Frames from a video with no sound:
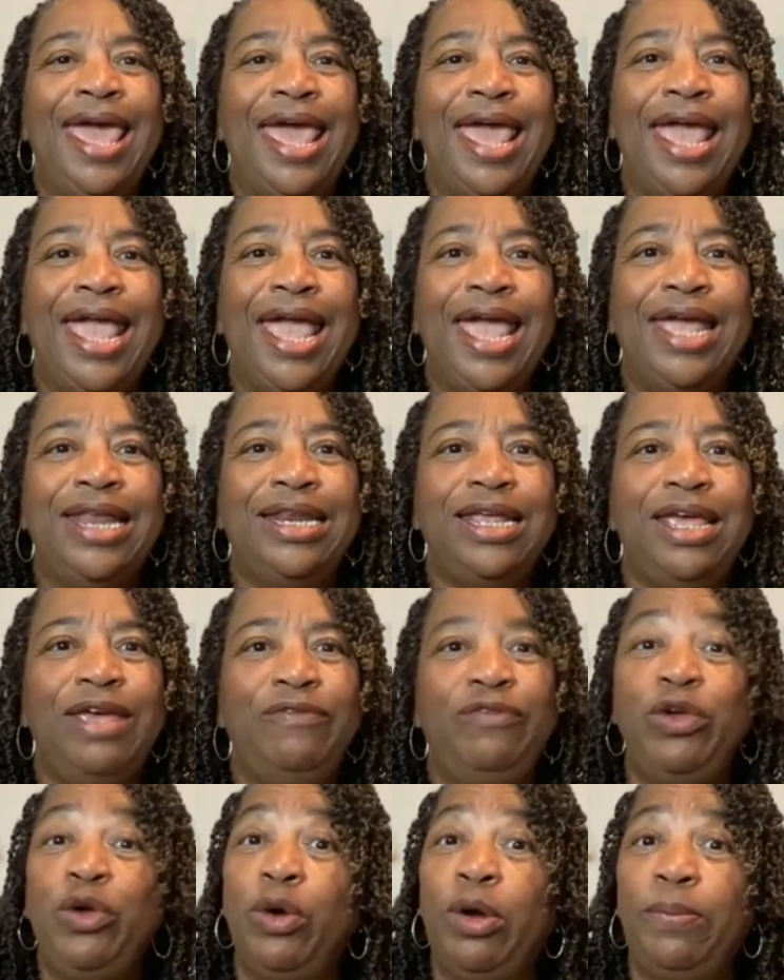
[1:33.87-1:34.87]
And
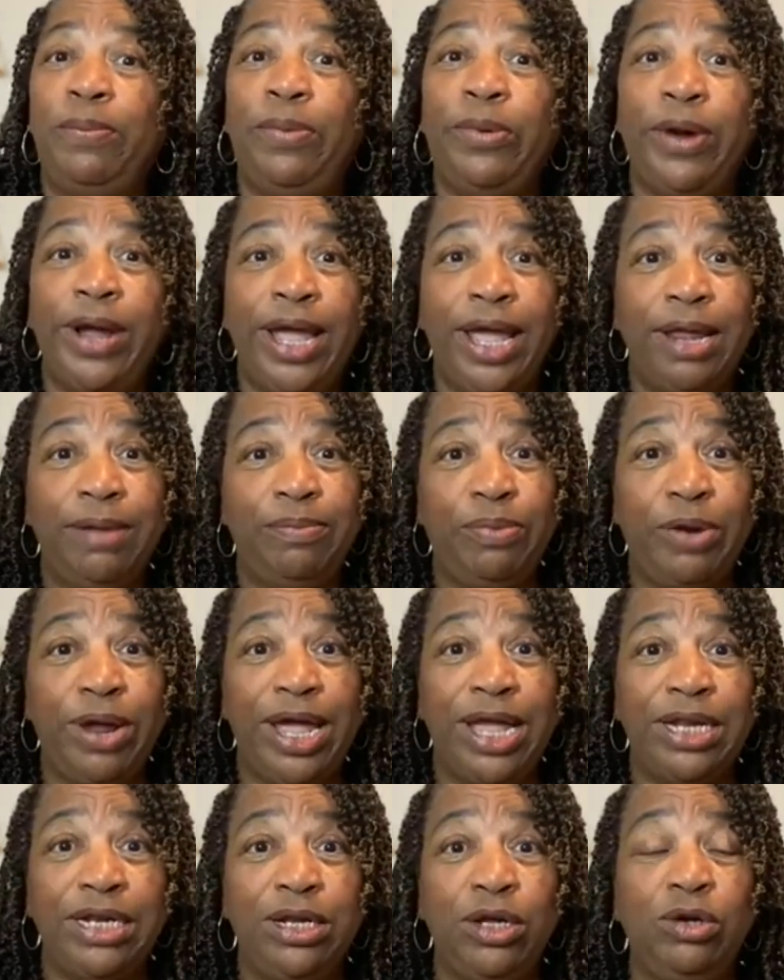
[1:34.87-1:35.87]
if you are
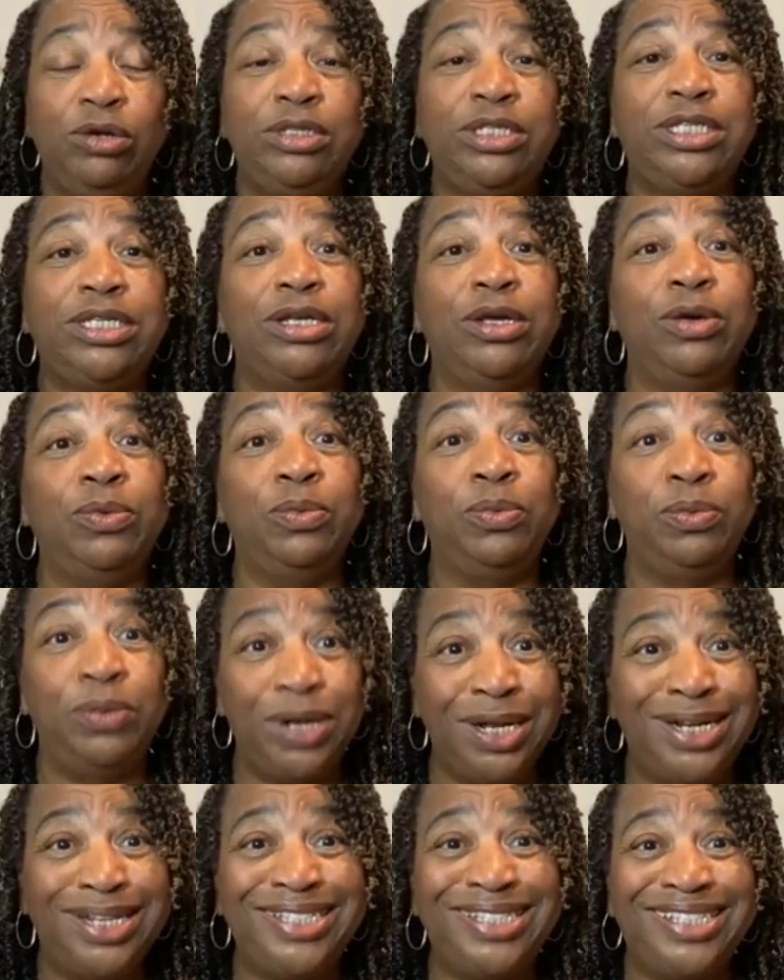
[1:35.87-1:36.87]
brand new to
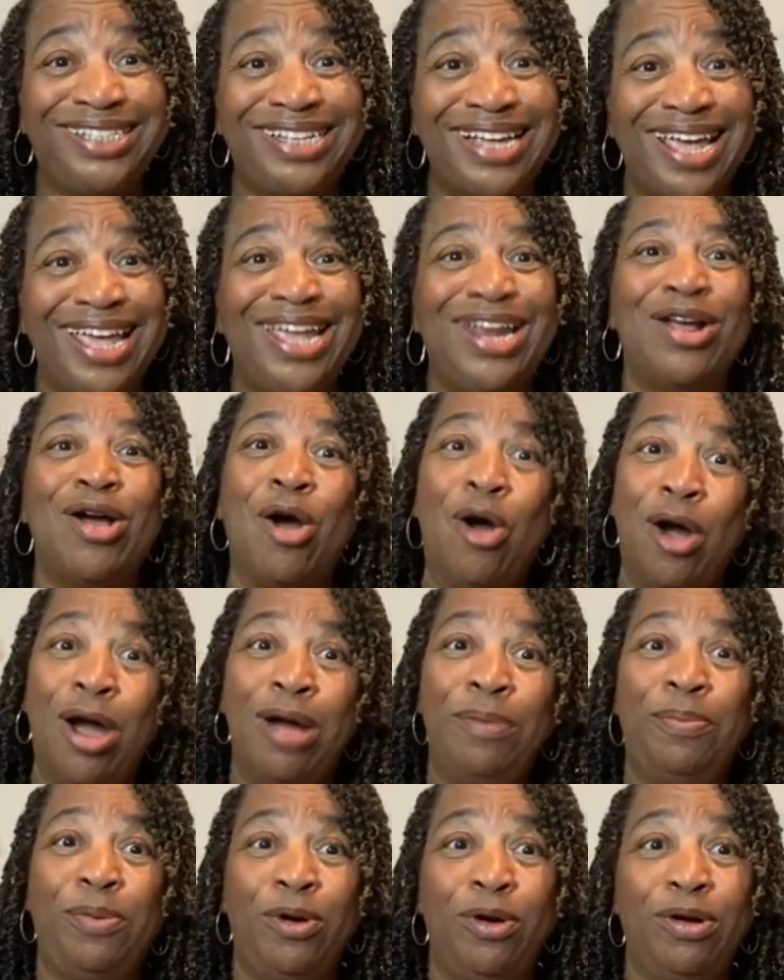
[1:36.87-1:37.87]
real estate
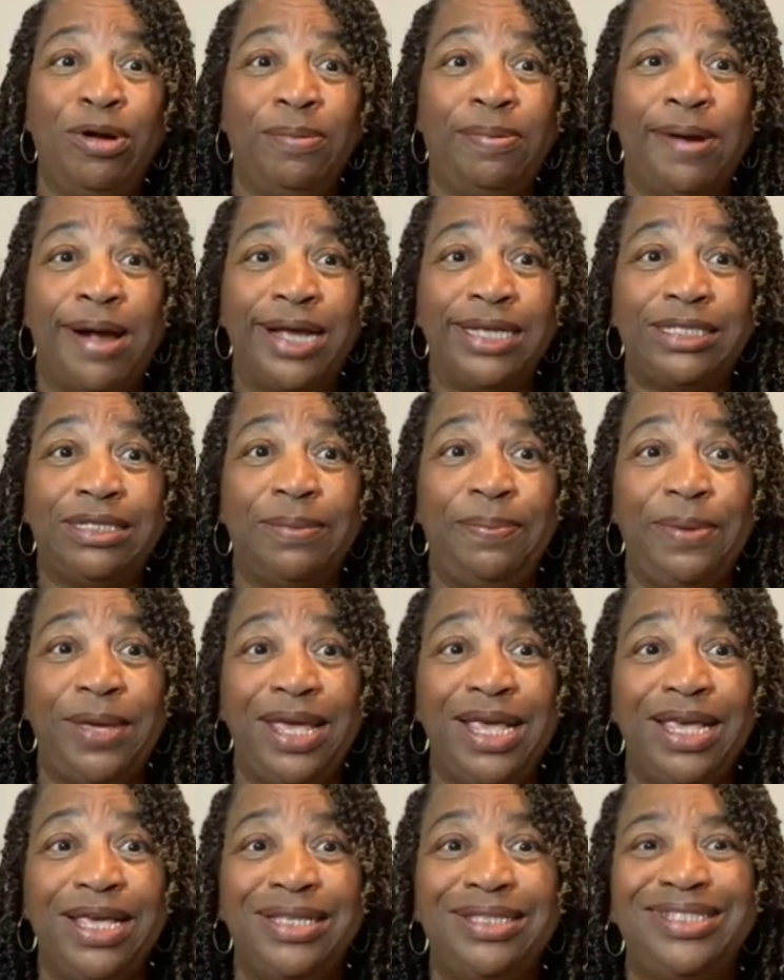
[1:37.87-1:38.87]
or broker price
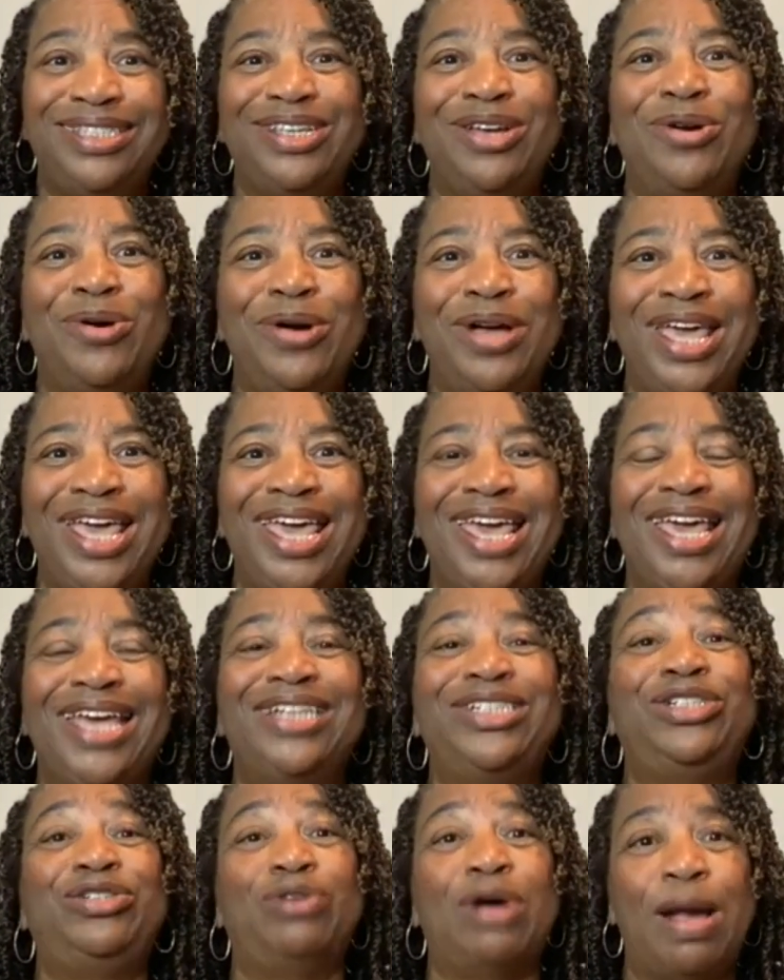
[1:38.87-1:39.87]
opinions, go
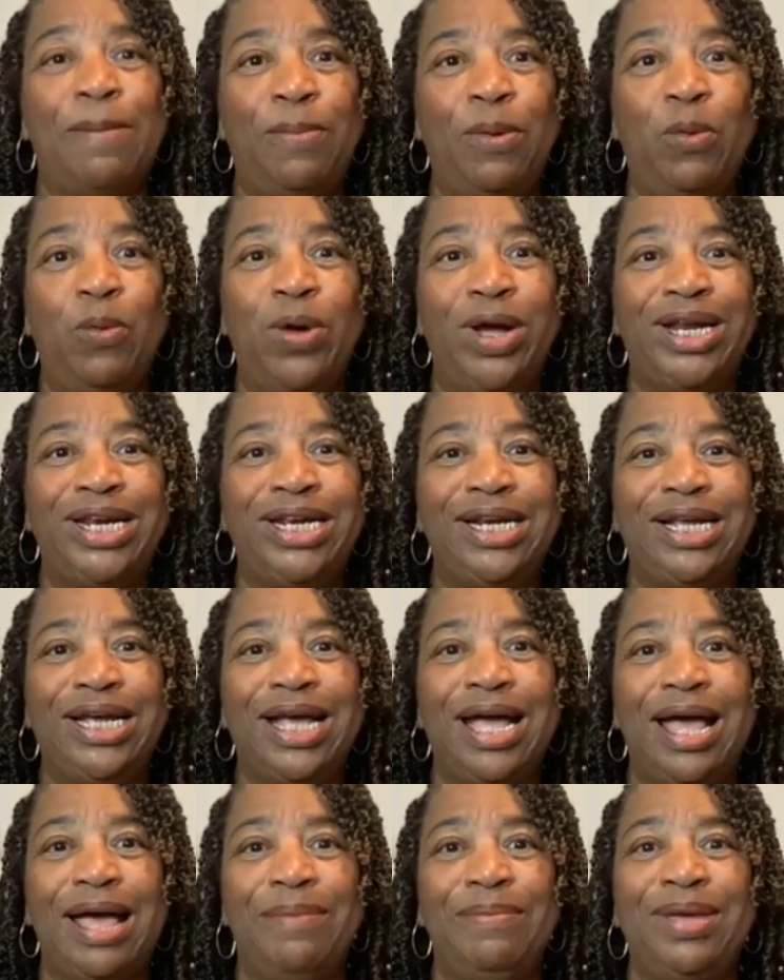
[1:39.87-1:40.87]
ahead, drop a 1 in the
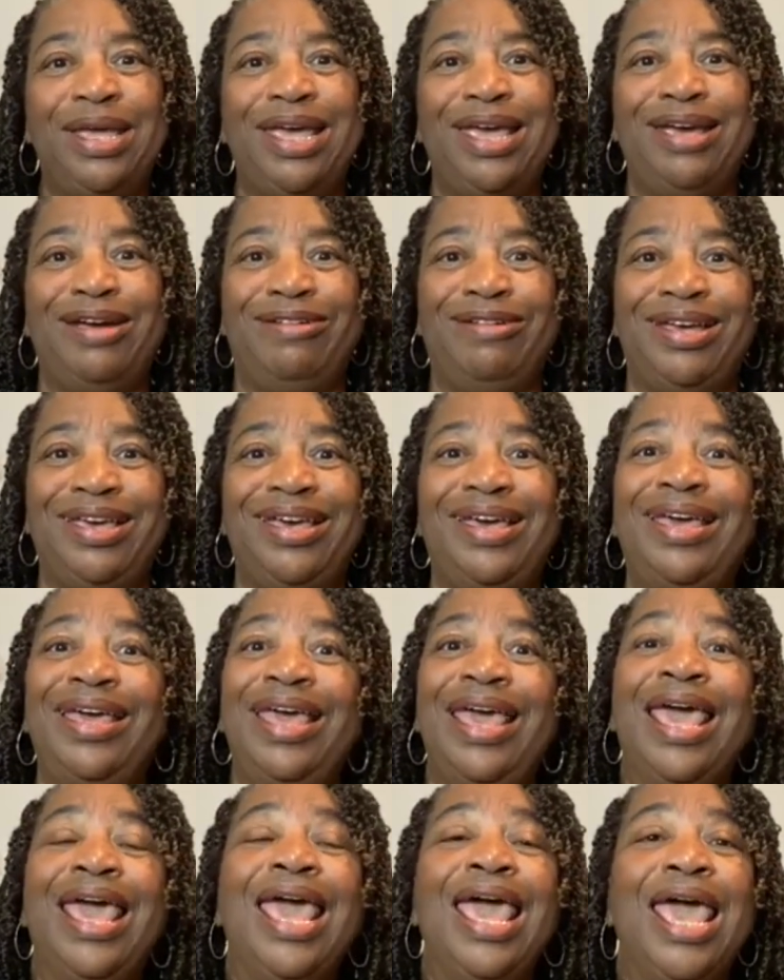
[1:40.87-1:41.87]
comment area.
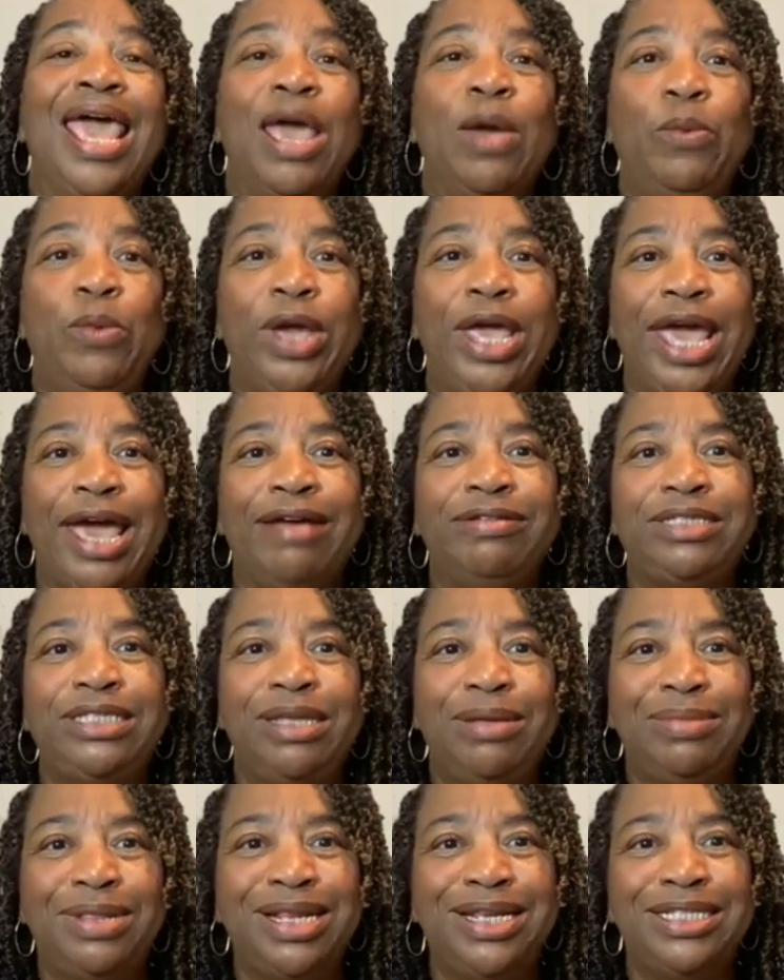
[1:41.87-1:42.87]
We have
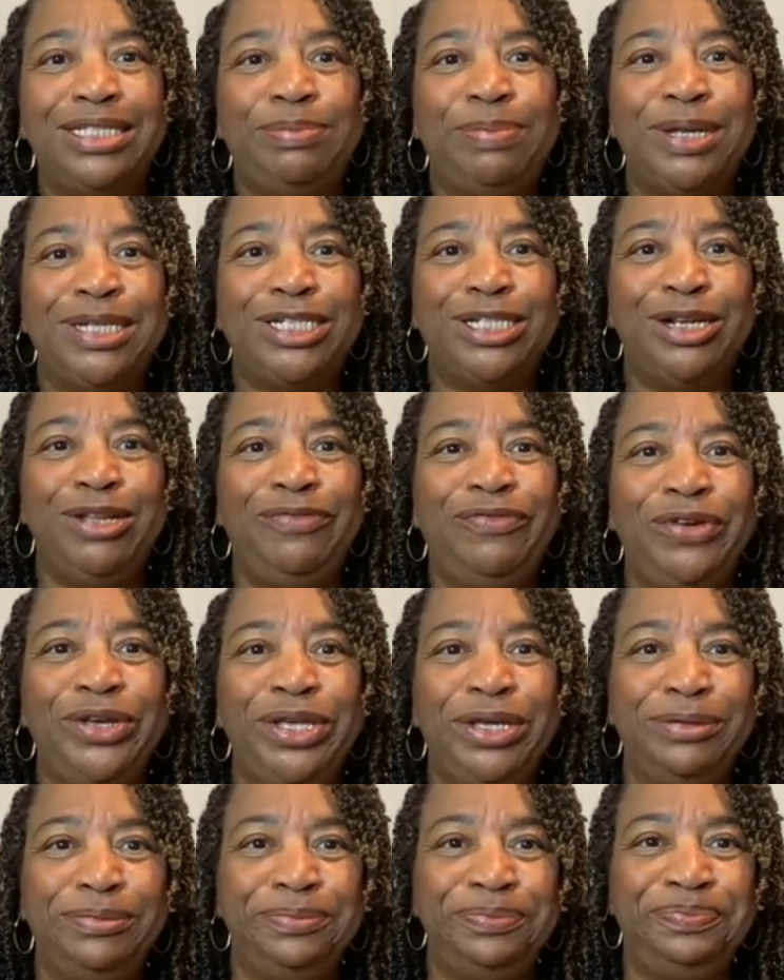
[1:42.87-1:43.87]
something especially for
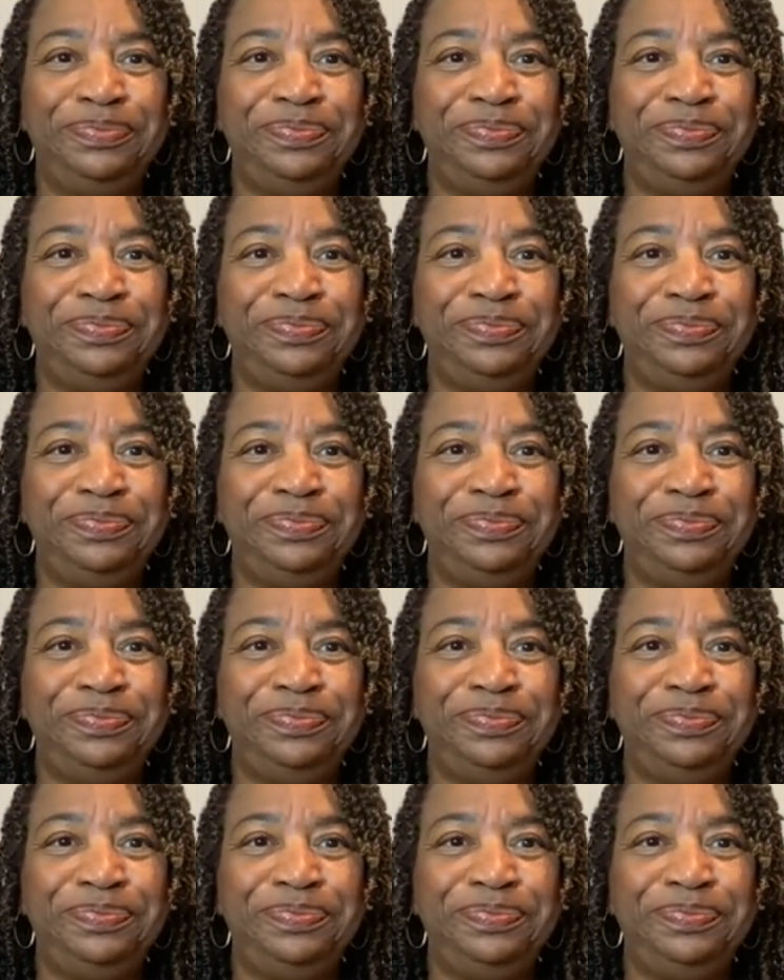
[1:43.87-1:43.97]
you.